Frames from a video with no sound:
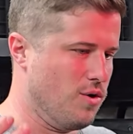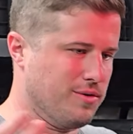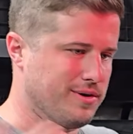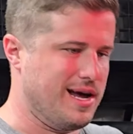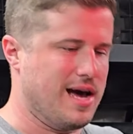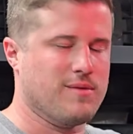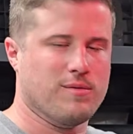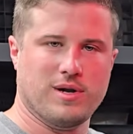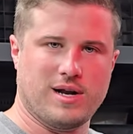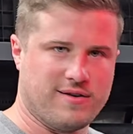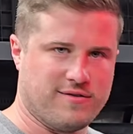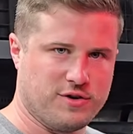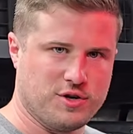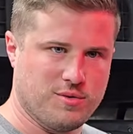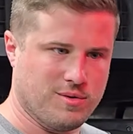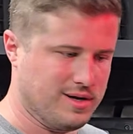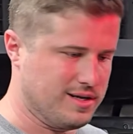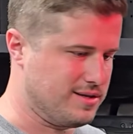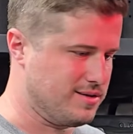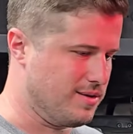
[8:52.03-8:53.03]
hold down whatever you
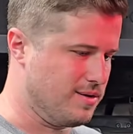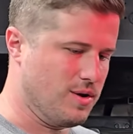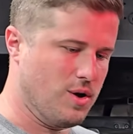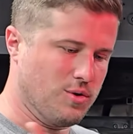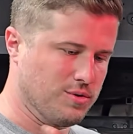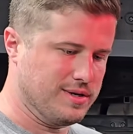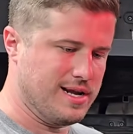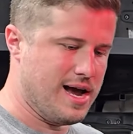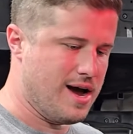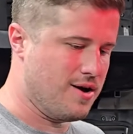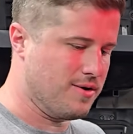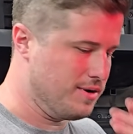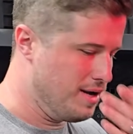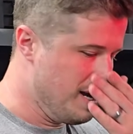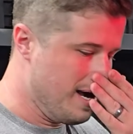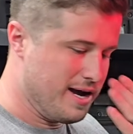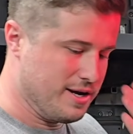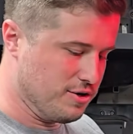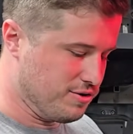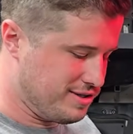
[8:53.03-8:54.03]
want to hold down.
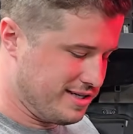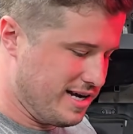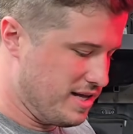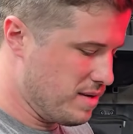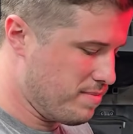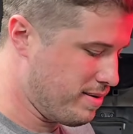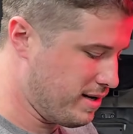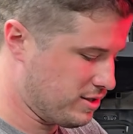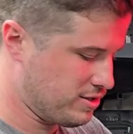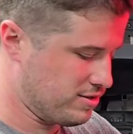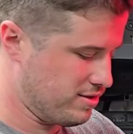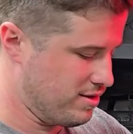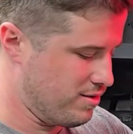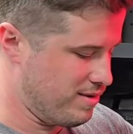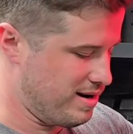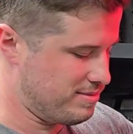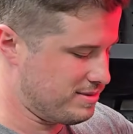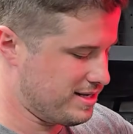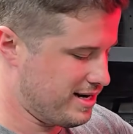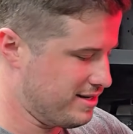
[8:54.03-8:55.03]
And you'll see in the pictures on the
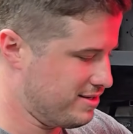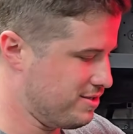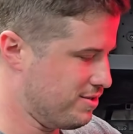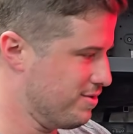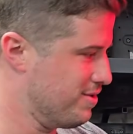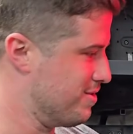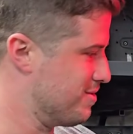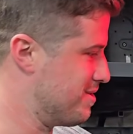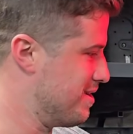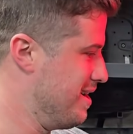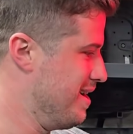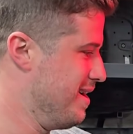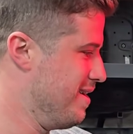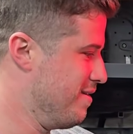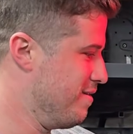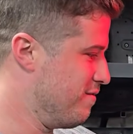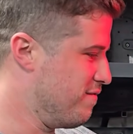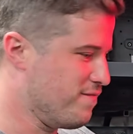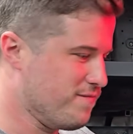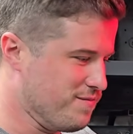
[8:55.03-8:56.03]
website too, there's,
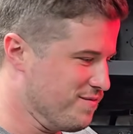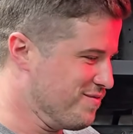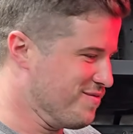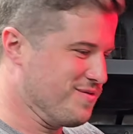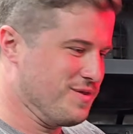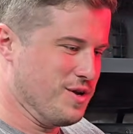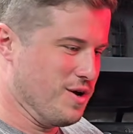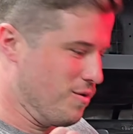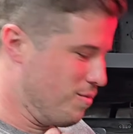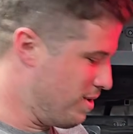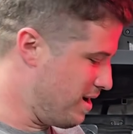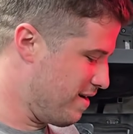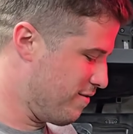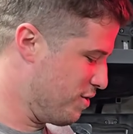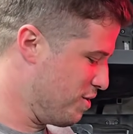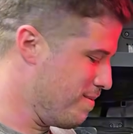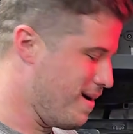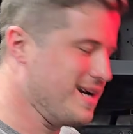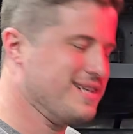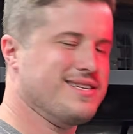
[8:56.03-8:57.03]
you know, whatever
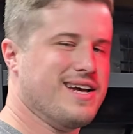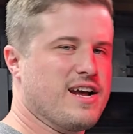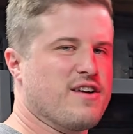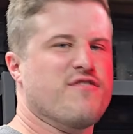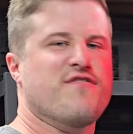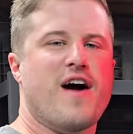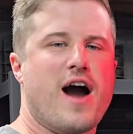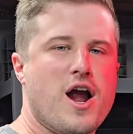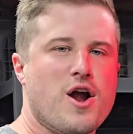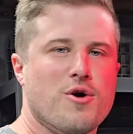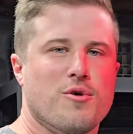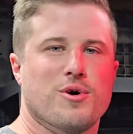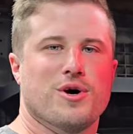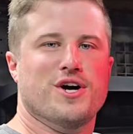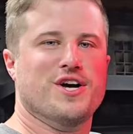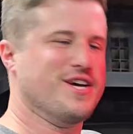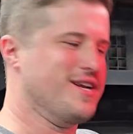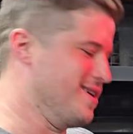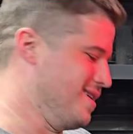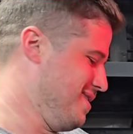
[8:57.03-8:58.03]
you might take,
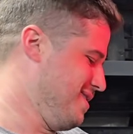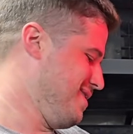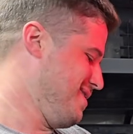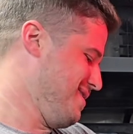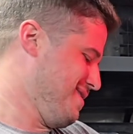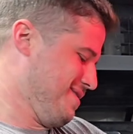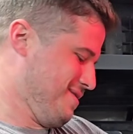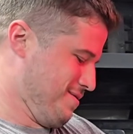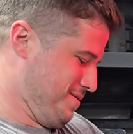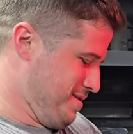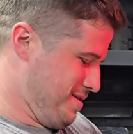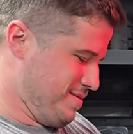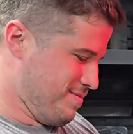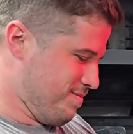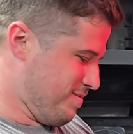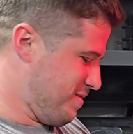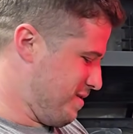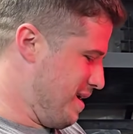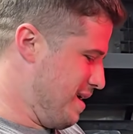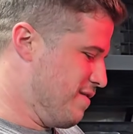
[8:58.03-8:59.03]
firewood,
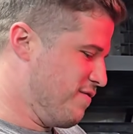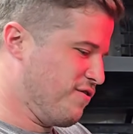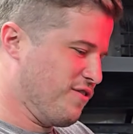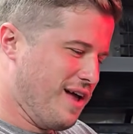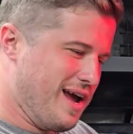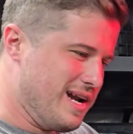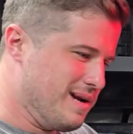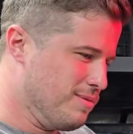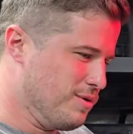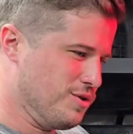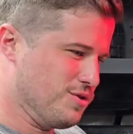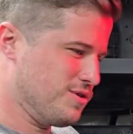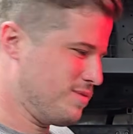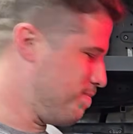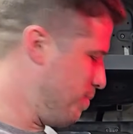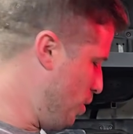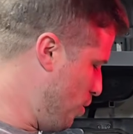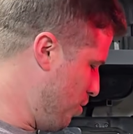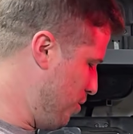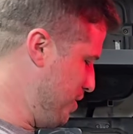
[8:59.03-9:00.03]
inflatables,
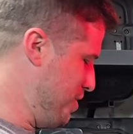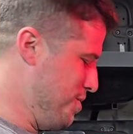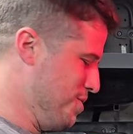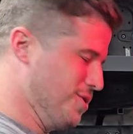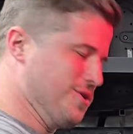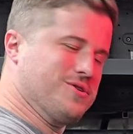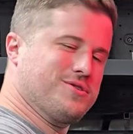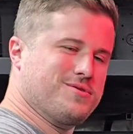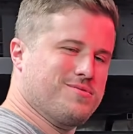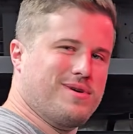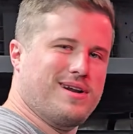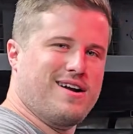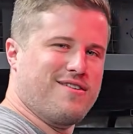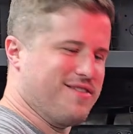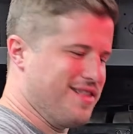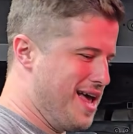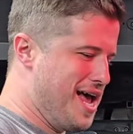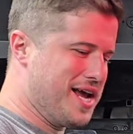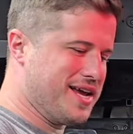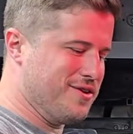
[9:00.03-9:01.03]
pool noodles,
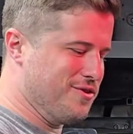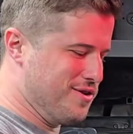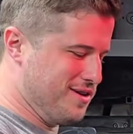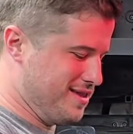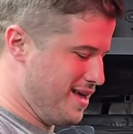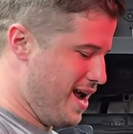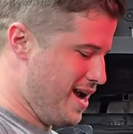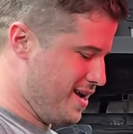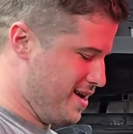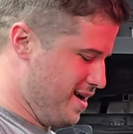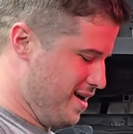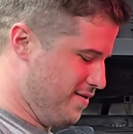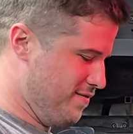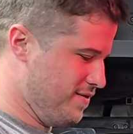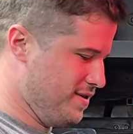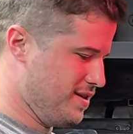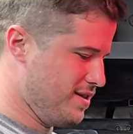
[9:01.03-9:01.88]
whatever the heck you could think of.